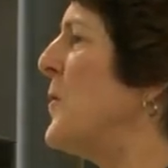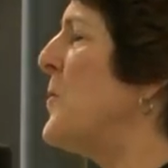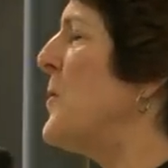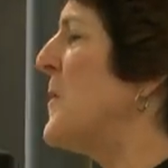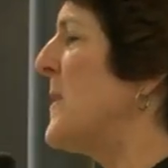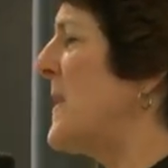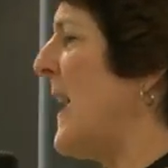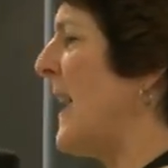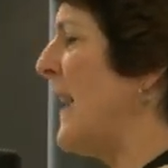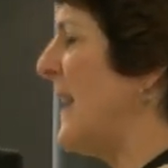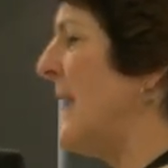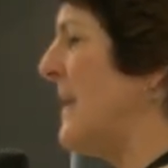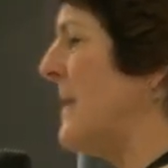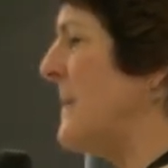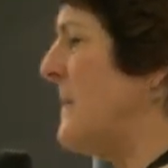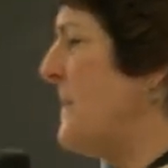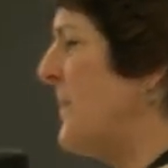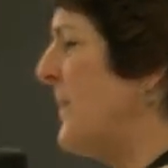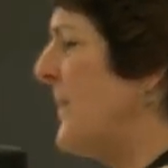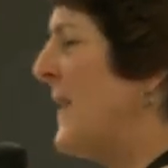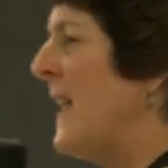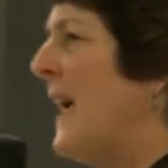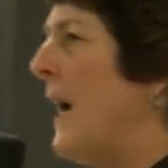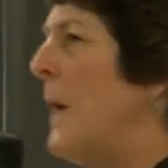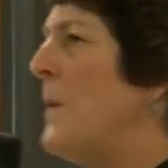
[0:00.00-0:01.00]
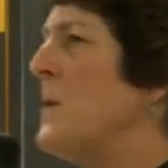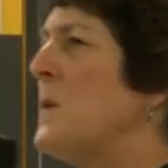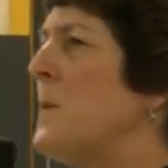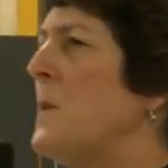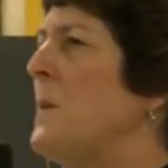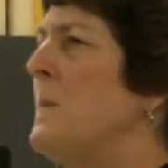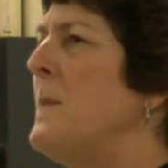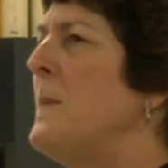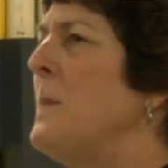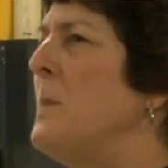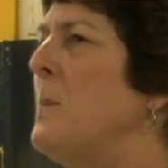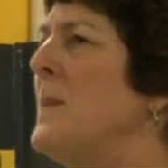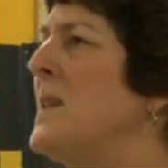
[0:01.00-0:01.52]
who said it. I was
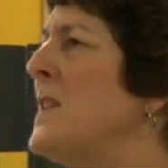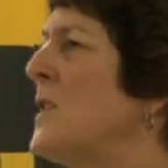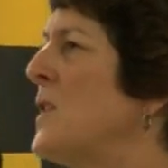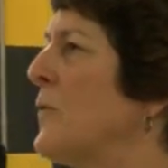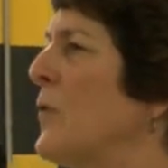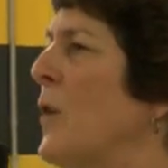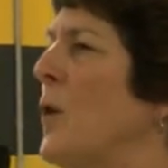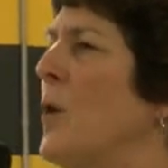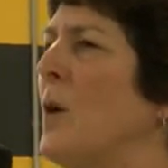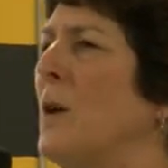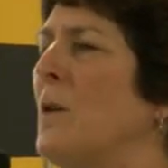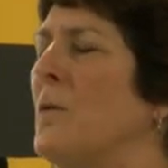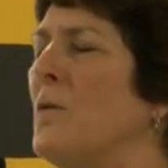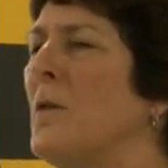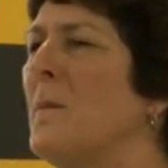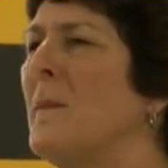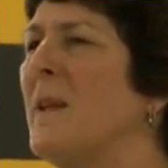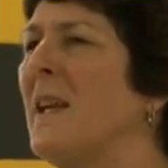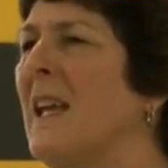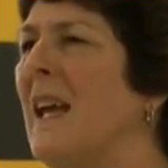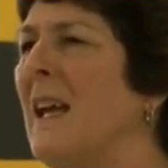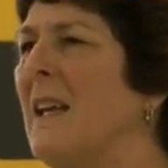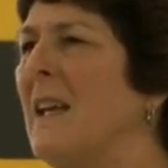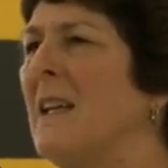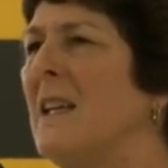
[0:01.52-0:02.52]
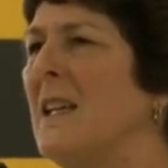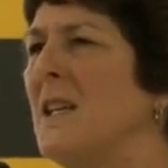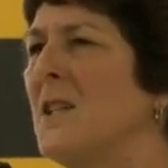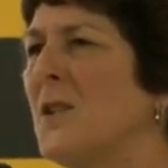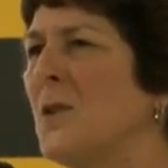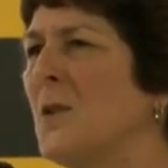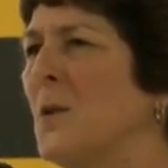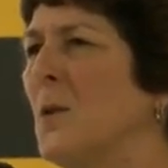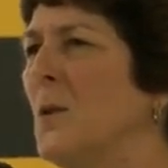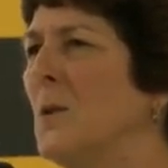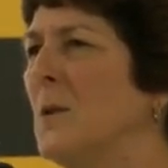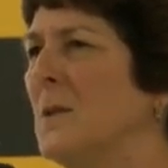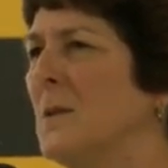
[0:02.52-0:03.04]
with Mr. Rogan from the Kennedy
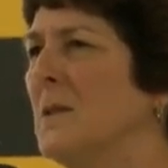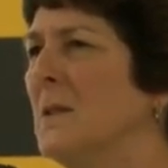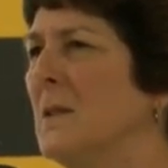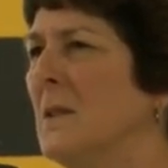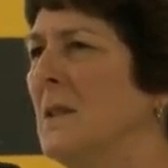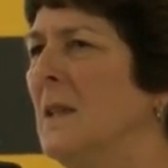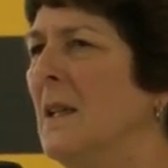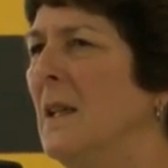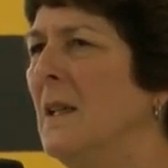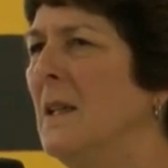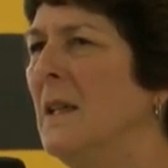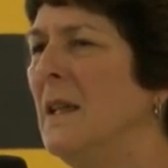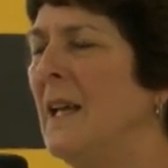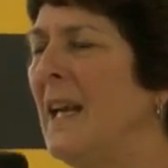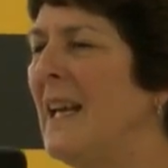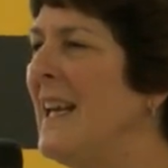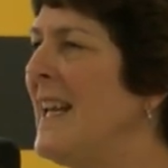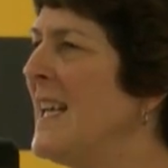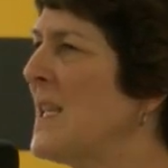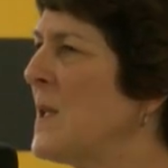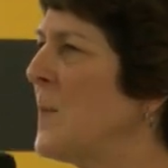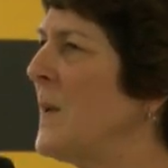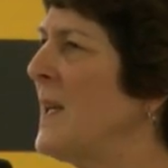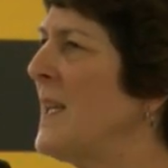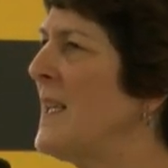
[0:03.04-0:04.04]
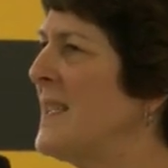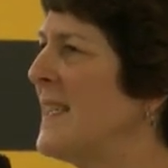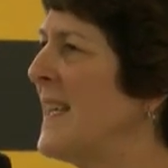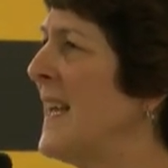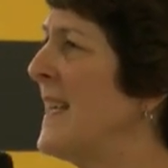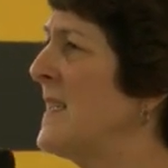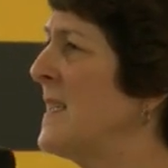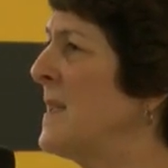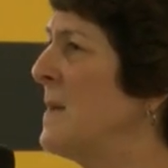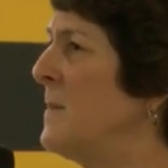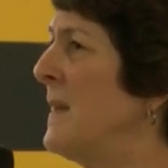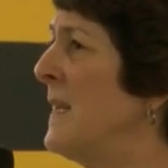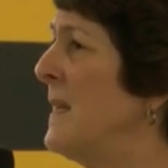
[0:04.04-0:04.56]
School, and here's what he
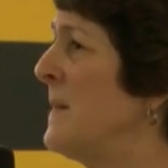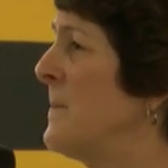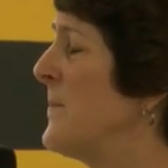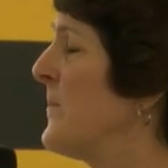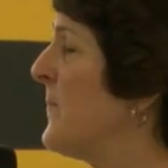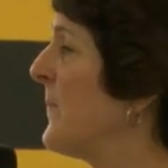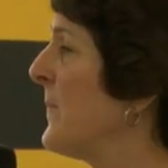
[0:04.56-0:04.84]
said to me.